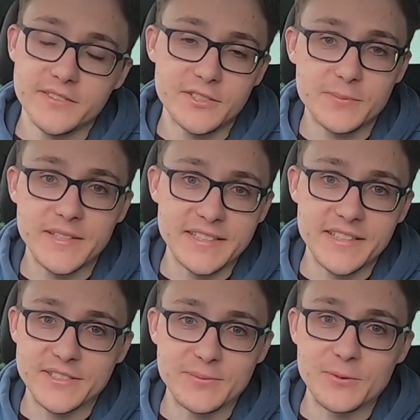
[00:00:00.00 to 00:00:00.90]
just be
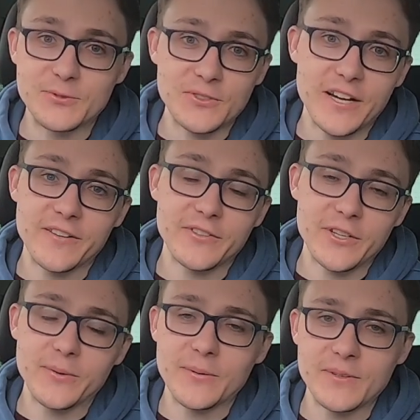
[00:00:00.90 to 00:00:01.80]
a small drive, you
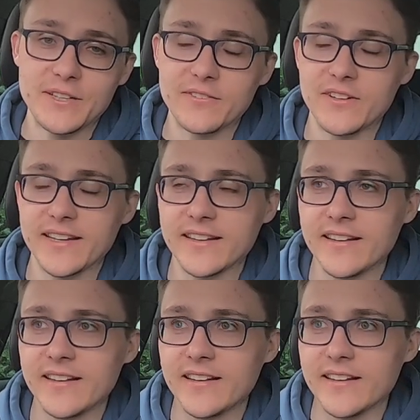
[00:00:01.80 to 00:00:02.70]
know what I'm kind of like,
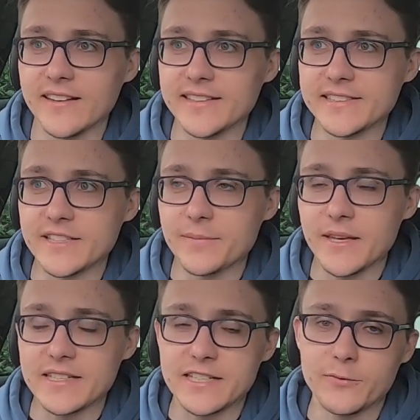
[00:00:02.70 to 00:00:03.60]
and
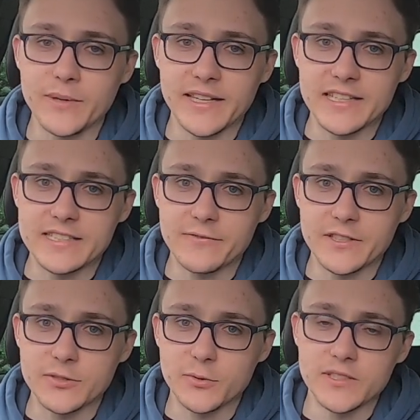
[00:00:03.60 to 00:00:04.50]
yeah, see if we can get
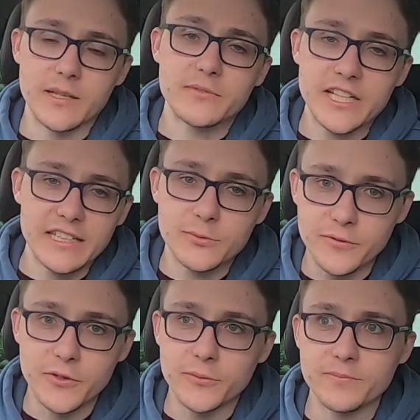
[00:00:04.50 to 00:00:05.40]
something sorted. I'm chatting to a
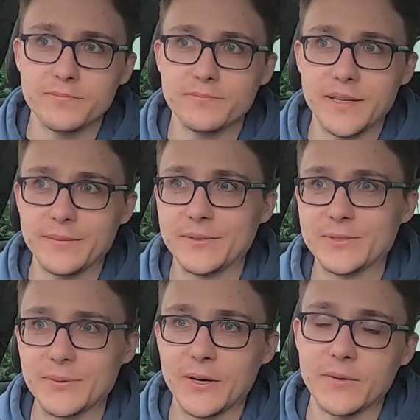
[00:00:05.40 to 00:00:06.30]
few people
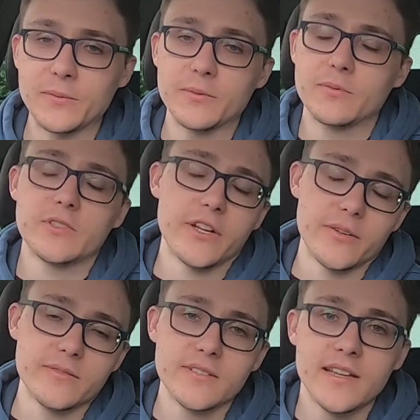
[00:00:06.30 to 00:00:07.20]
as well, and you know,
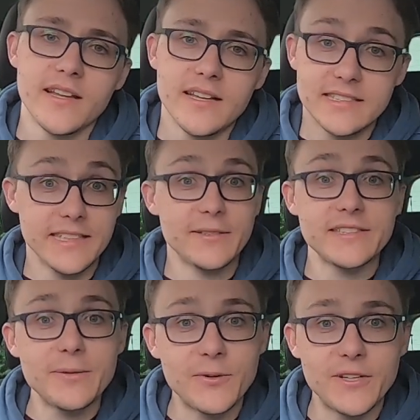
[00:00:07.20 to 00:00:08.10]

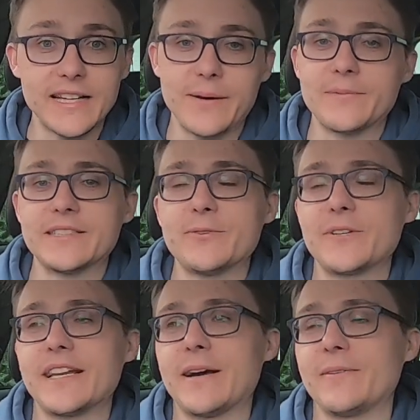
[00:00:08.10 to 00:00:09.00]
see what can
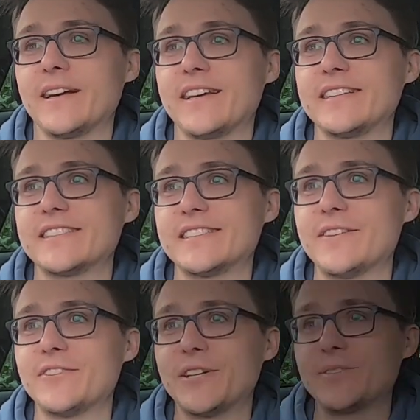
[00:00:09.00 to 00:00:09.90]
happen. Hey, you just
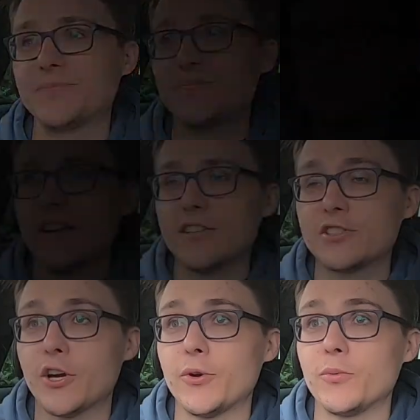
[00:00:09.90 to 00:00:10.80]
never know.
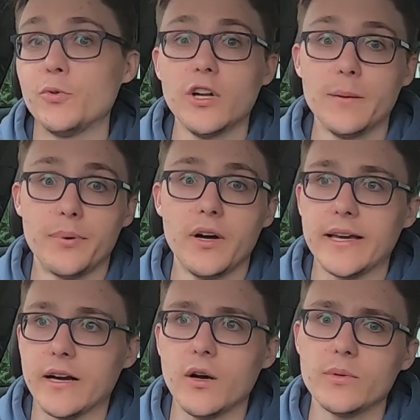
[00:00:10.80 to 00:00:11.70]
So would I buy
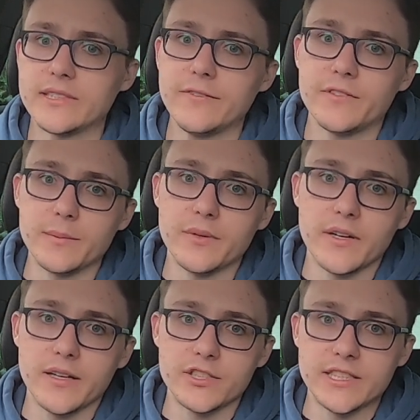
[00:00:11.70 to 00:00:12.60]
it? I would definitely
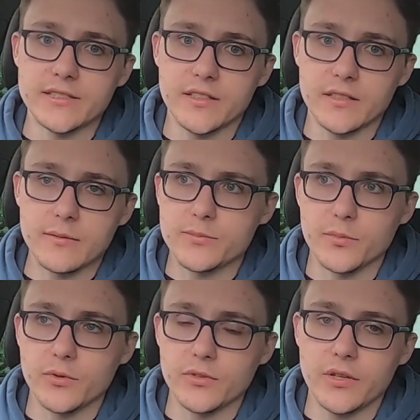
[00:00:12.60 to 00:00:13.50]
buy a GTI
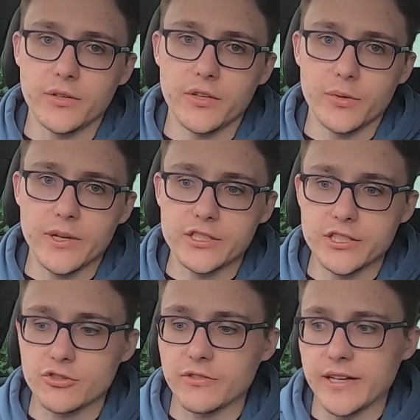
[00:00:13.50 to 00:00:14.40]
Clubsport. No question,
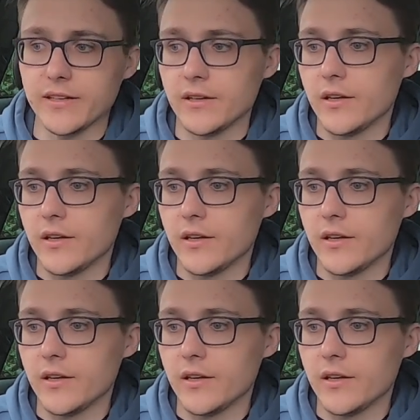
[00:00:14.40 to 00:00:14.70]
it's great.